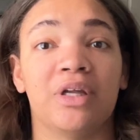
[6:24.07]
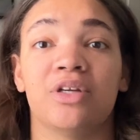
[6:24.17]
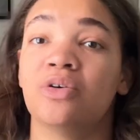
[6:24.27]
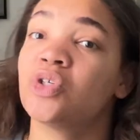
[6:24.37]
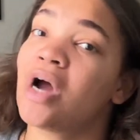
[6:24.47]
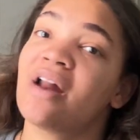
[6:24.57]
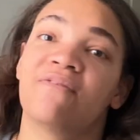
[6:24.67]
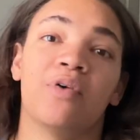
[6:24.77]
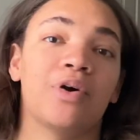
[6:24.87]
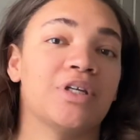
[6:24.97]
Don't try to
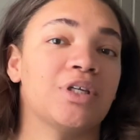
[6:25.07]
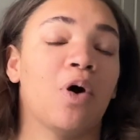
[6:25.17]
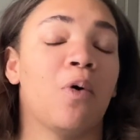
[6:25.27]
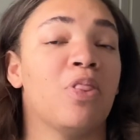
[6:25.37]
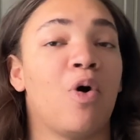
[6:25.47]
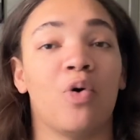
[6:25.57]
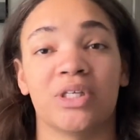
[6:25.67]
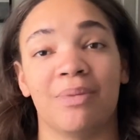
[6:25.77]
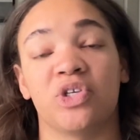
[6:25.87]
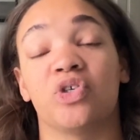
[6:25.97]
focus on the whole
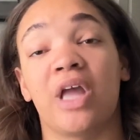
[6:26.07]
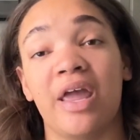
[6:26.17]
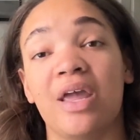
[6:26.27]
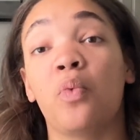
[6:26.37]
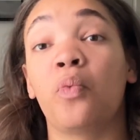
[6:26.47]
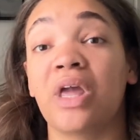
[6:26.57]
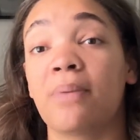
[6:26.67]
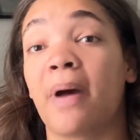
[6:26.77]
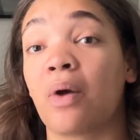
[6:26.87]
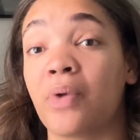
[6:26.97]
semester. Take it week
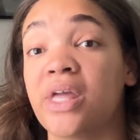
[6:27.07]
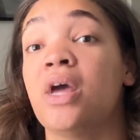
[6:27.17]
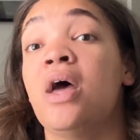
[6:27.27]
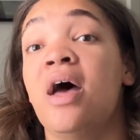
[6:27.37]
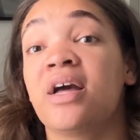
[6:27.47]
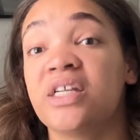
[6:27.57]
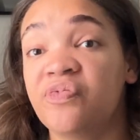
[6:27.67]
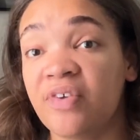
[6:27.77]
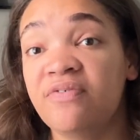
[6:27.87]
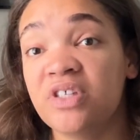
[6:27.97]
by week, because
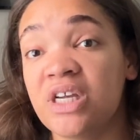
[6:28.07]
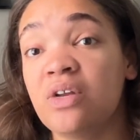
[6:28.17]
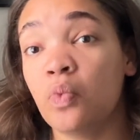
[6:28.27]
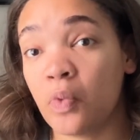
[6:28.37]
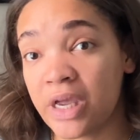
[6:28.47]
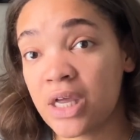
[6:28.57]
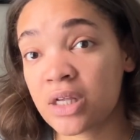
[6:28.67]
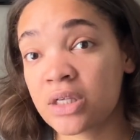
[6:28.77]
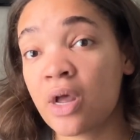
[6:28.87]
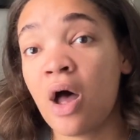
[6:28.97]
15
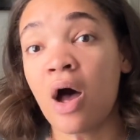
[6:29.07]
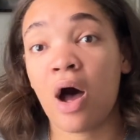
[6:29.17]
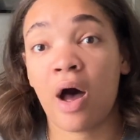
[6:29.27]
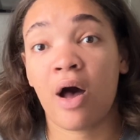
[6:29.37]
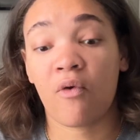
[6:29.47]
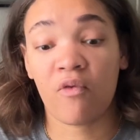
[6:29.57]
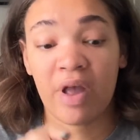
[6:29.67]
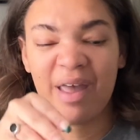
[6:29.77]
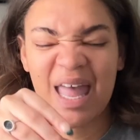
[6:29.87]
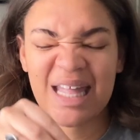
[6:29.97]
weeks of
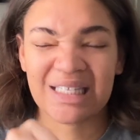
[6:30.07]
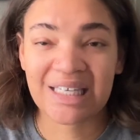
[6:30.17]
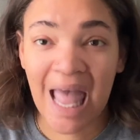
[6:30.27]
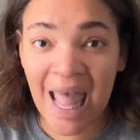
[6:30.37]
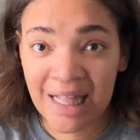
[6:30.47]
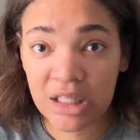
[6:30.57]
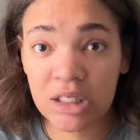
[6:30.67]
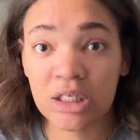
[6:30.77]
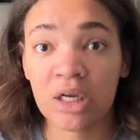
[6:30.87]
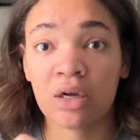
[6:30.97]
intense